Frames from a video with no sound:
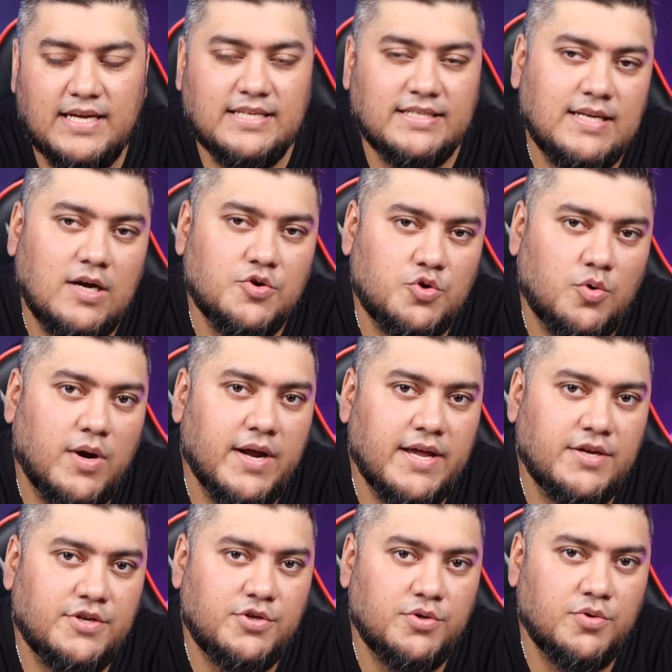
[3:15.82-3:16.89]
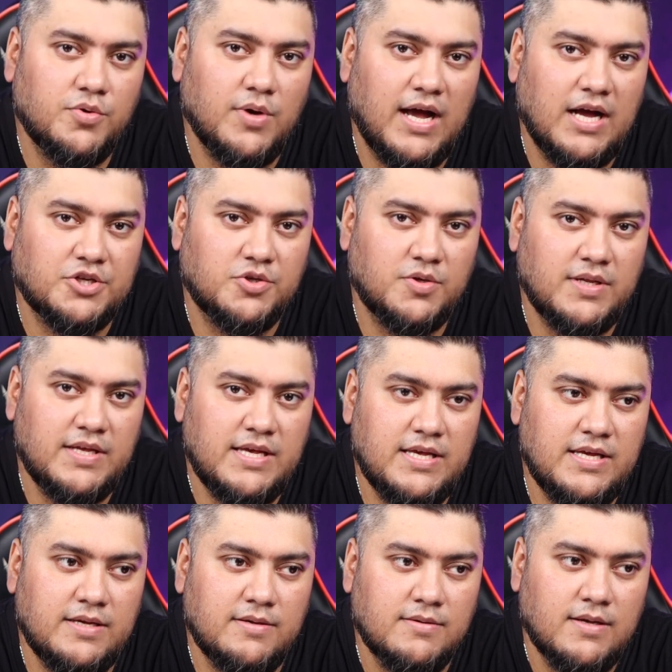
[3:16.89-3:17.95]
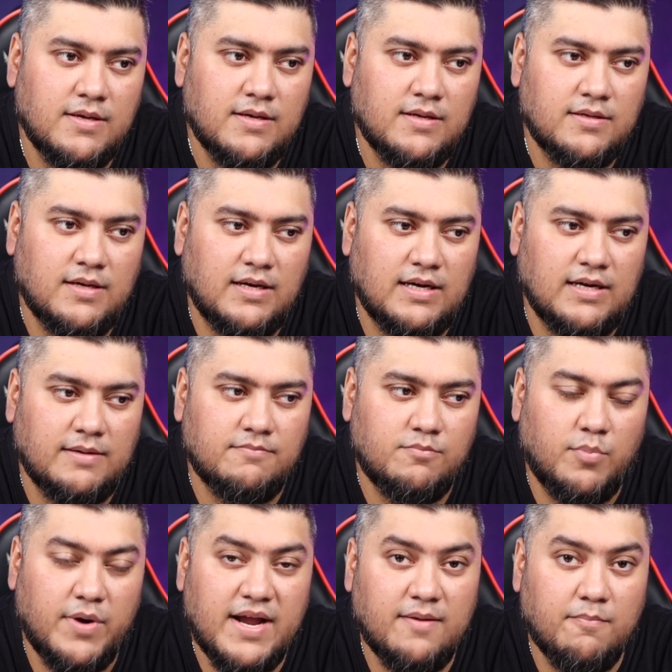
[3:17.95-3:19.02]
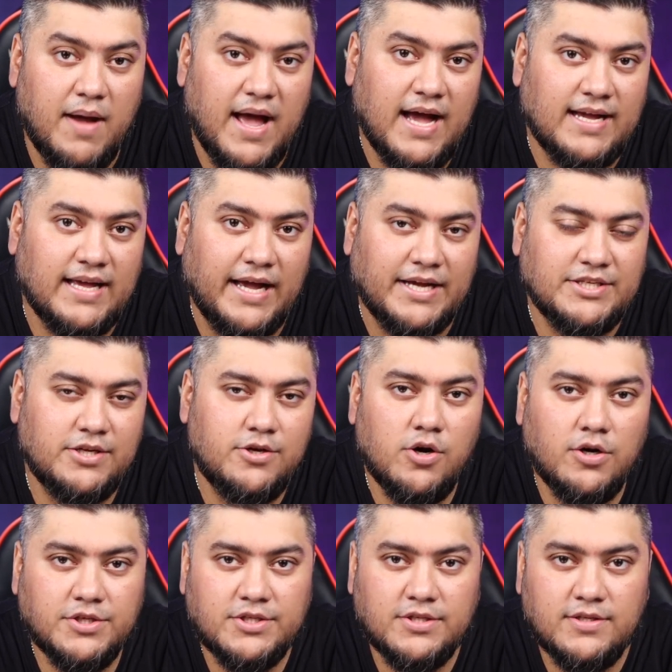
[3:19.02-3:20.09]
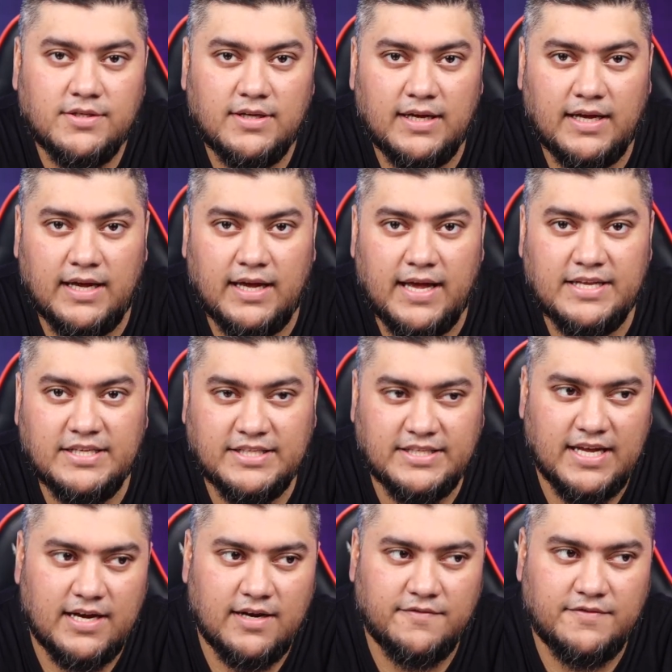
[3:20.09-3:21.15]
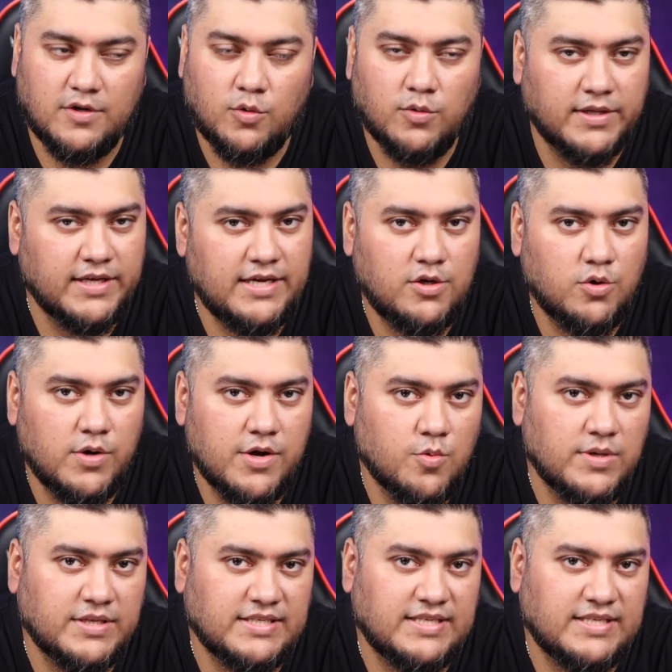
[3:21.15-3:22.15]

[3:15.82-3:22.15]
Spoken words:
is now trying to actually bring back Exynos, instead of only going with